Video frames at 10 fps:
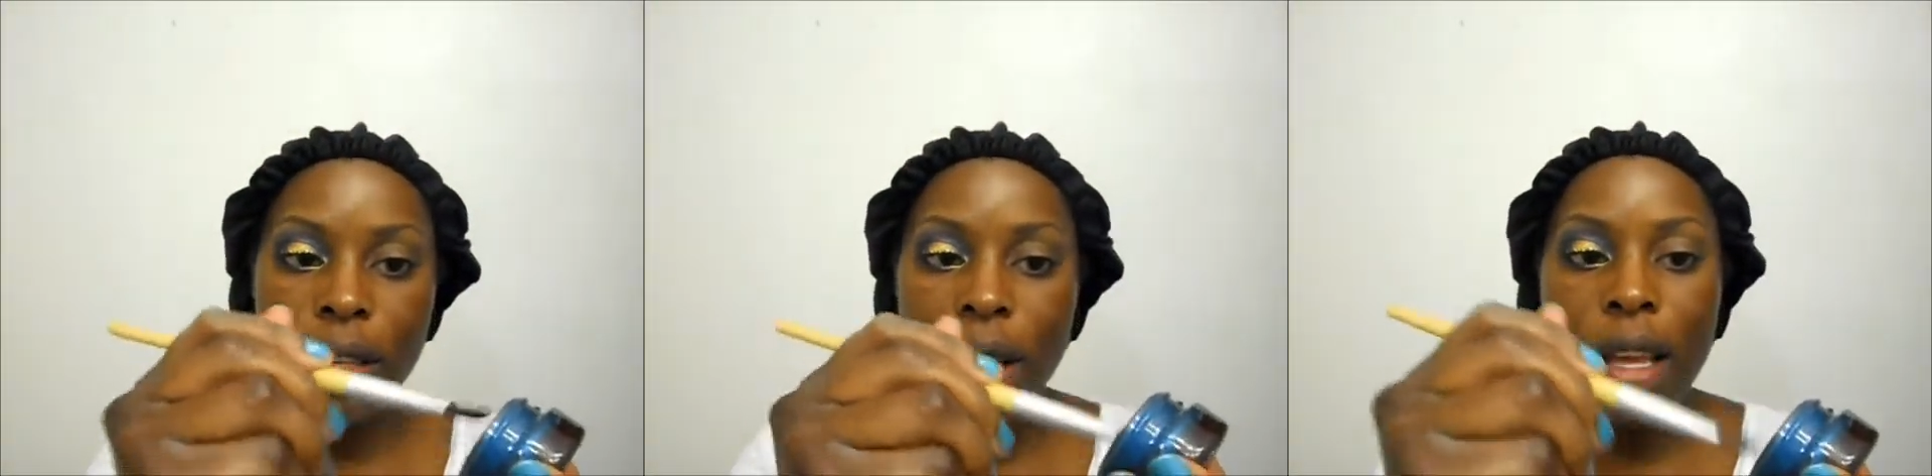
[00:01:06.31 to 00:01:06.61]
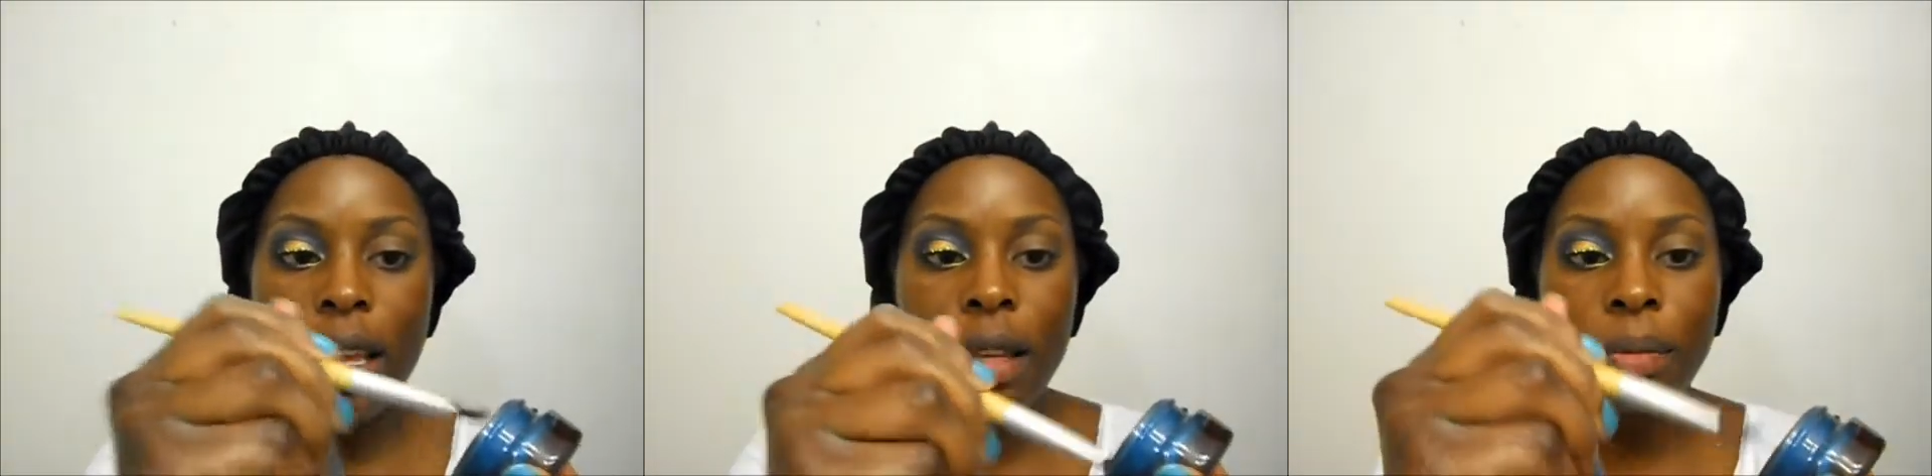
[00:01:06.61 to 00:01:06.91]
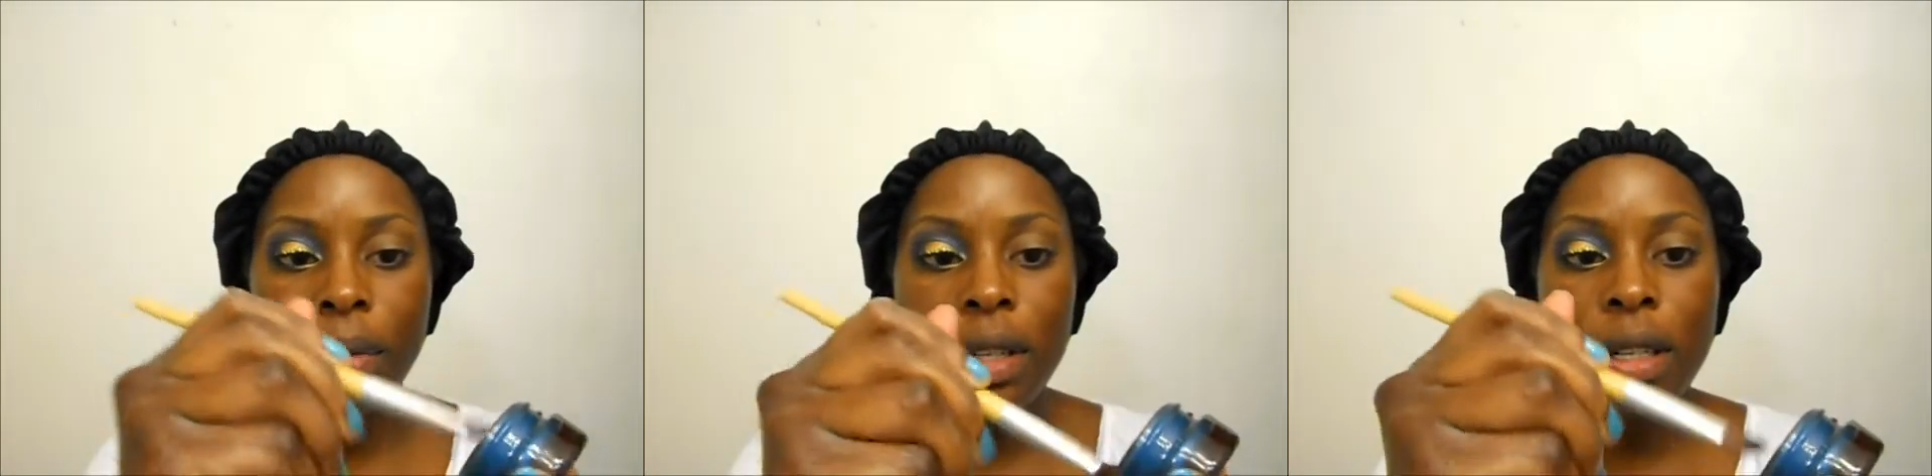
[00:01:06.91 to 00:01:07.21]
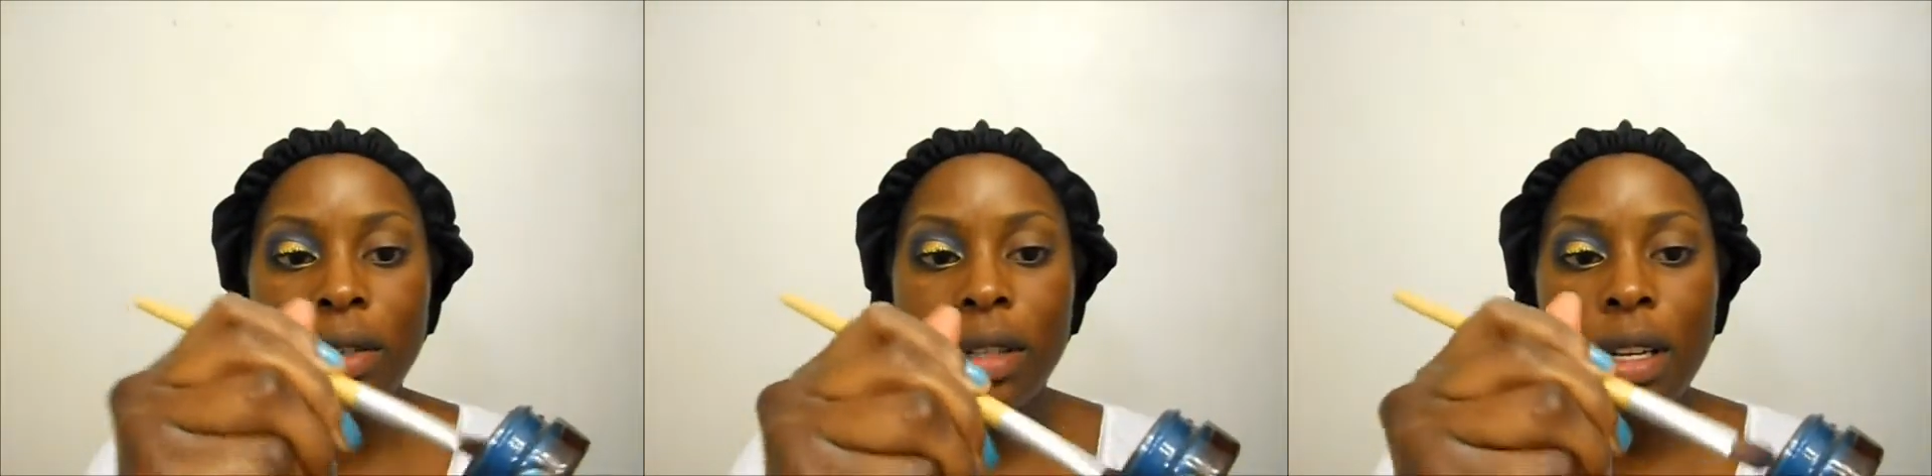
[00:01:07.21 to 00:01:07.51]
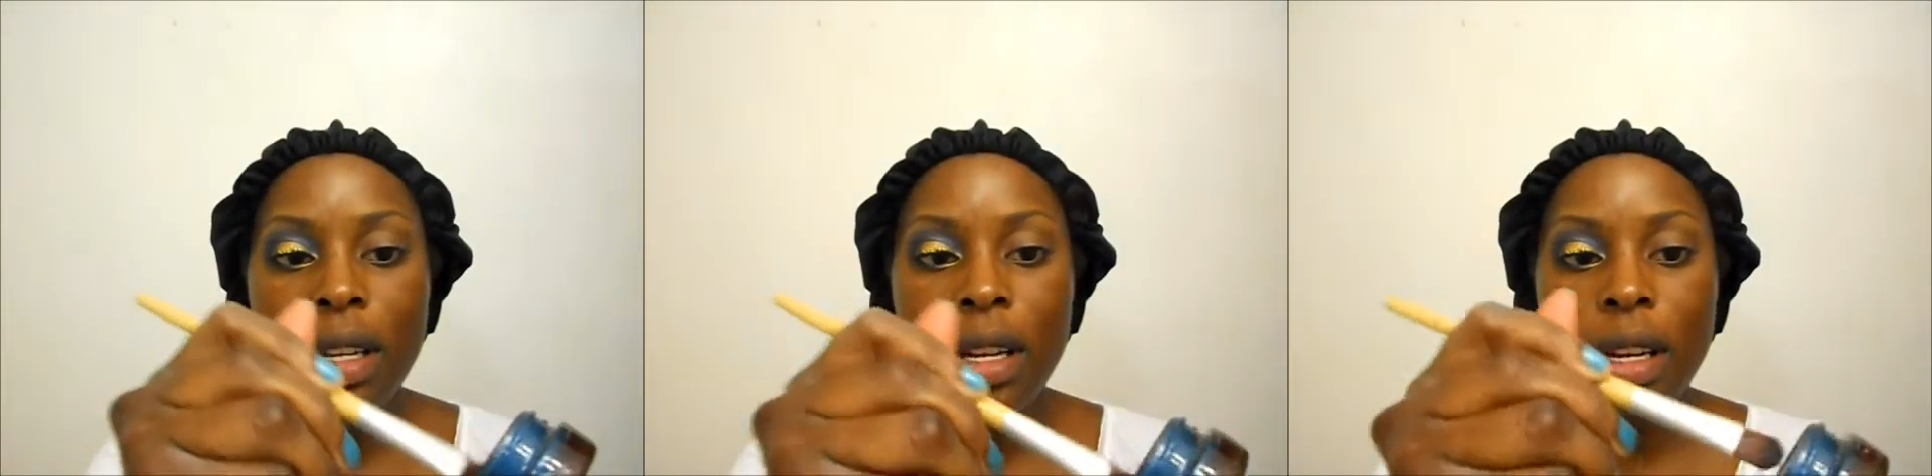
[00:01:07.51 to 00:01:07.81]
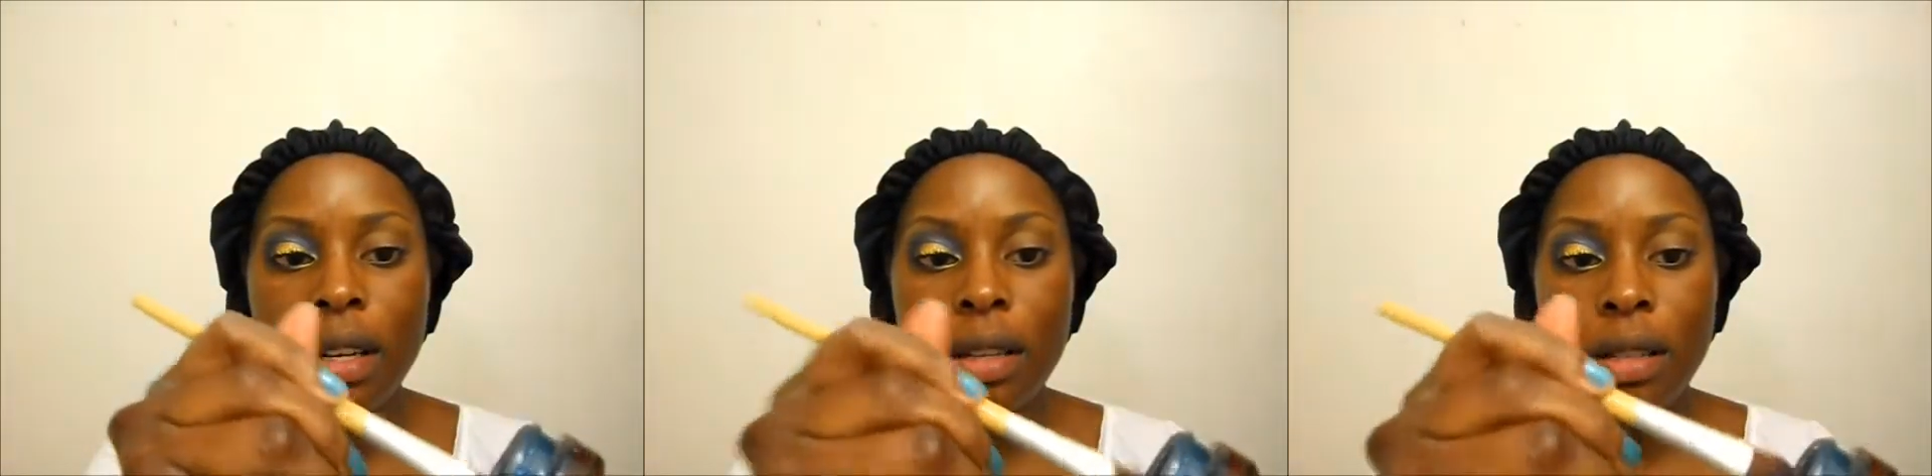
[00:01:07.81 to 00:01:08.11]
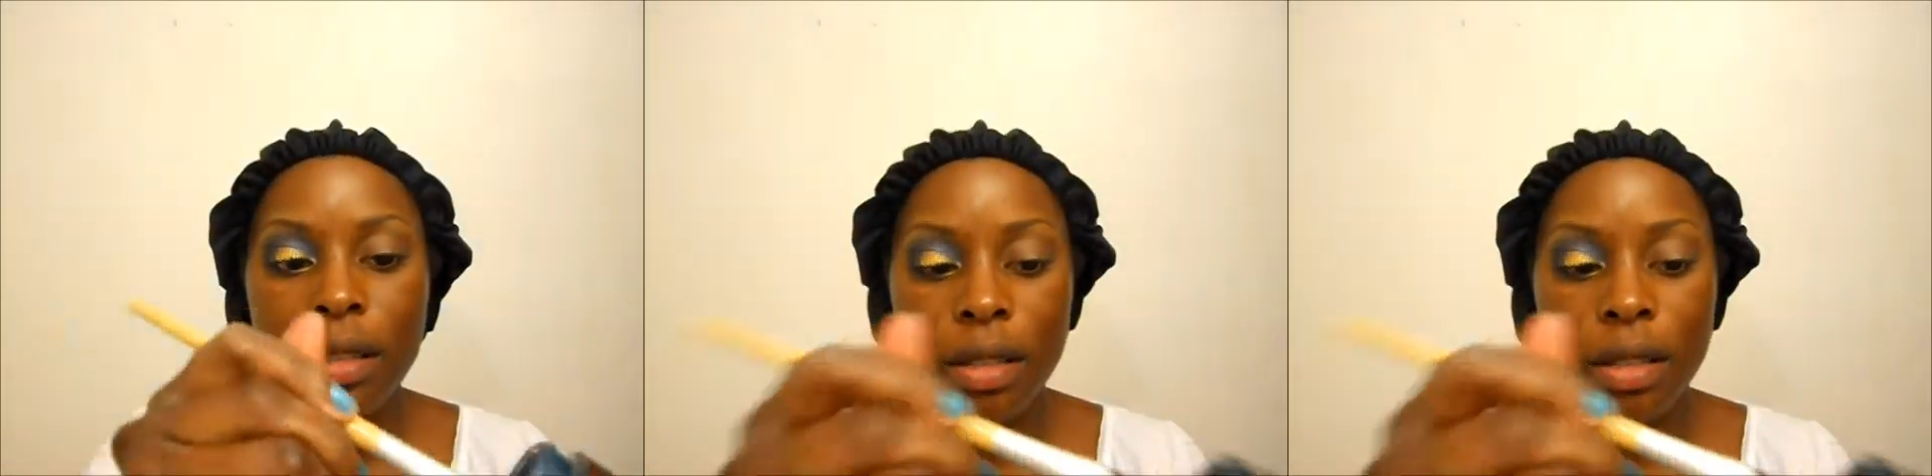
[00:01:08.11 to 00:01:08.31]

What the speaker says: and put it on in there.